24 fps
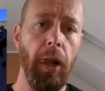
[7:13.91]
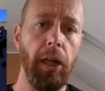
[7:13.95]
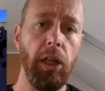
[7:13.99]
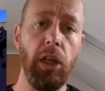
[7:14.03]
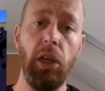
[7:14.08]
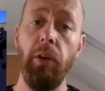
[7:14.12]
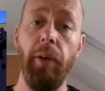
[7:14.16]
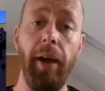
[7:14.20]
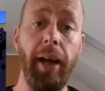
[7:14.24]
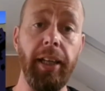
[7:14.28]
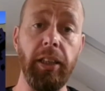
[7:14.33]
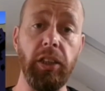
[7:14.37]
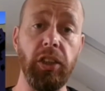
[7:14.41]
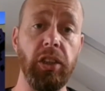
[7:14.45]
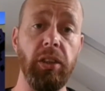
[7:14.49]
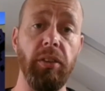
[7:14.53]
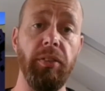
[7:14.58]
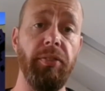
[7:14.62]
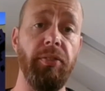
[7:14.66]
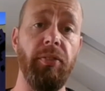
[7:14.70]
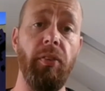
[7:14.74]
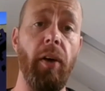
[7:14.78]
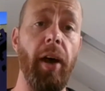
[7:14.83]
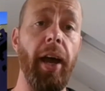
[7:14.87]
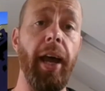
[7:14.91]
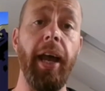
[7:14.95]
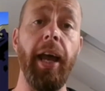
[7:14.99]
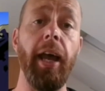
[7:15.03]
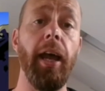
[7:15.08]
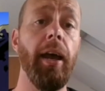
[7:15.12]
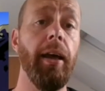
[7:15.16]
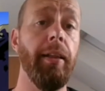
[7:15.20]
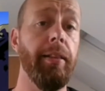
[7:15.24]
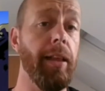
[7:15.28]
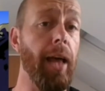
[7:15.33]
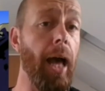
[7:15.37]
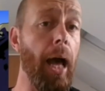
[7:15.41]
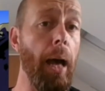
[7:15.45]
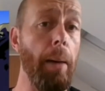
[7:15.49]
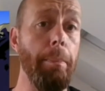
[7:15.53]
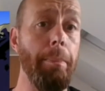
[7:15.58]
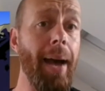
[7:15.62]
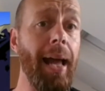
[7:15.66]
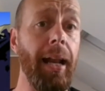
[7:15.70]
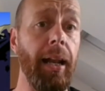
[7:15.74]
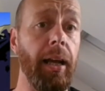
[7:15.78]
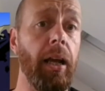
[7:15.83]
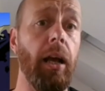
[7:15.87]
You had to fight the
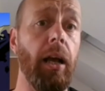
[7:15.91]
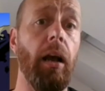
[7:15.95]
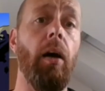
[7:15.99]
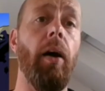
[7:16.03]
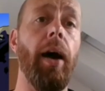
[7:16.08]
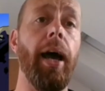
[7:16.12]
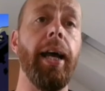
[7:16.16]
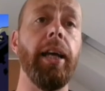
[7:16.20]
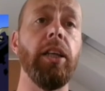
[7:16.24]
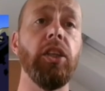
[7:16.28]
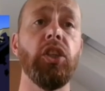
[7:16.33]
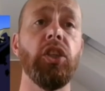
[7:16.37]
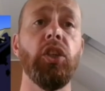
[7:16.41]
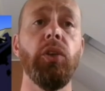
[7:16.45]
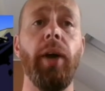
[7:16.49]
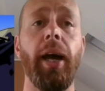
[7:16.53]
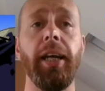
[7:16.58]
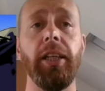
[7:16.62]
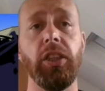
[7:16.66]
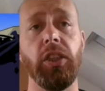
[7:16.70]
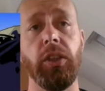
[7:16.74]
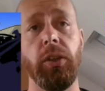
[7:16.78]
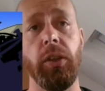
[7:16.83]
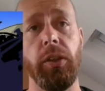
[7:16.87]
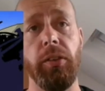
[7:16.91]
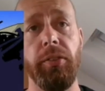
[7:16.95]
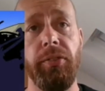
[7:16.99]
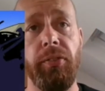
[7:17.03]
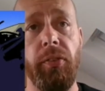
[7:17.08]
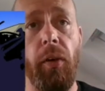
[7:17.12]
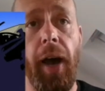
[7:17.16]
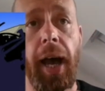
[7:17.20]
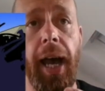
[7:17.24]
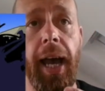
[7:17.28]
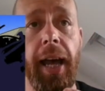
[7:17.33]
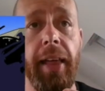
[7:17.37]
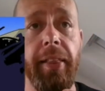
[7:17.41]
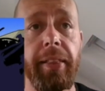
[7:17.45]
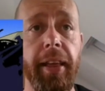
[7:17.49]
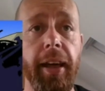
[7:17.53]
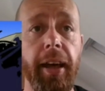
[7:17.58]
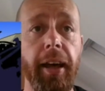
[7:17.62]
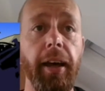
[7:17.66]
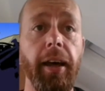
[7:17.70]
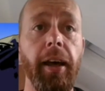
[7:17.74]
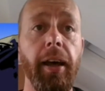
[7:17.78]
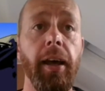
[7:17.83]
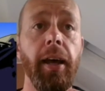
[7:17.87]
Amalekites, you had to fight
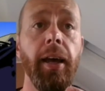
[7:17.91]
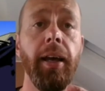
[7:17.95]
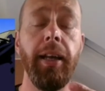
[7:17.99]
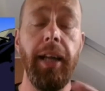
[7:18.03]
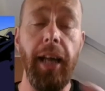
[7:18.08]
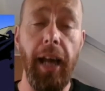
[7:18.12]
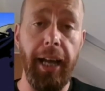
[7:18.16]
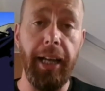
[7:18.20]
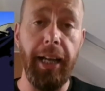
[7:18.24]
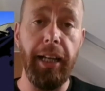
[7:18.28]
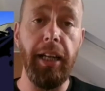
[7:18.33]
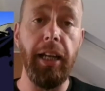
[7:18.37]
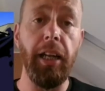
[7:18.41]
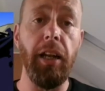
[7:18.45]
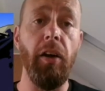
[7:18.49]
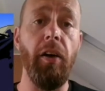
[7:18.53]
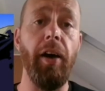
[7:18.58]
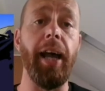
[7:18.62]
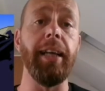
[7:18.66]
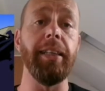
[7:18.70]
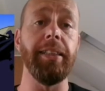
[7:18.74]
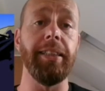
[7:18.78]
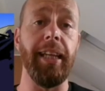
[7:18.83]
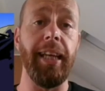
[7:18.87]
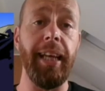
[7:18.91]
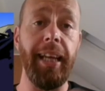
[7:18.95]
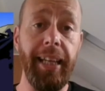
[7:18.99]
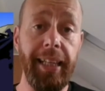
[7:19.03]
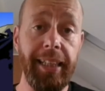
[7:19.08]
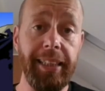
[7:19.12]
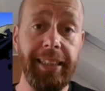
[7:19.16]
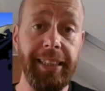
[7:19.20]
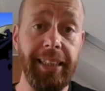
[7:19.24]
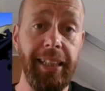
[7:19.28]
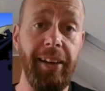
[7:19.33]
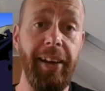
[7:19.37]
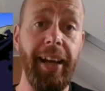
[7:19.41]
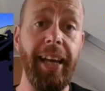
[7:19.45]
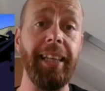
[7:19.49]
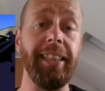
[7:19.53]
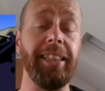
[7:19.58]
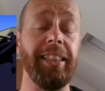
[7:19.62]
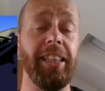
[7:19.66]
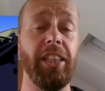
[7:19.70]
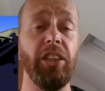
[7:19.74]
the Canaanites, the Hittites, the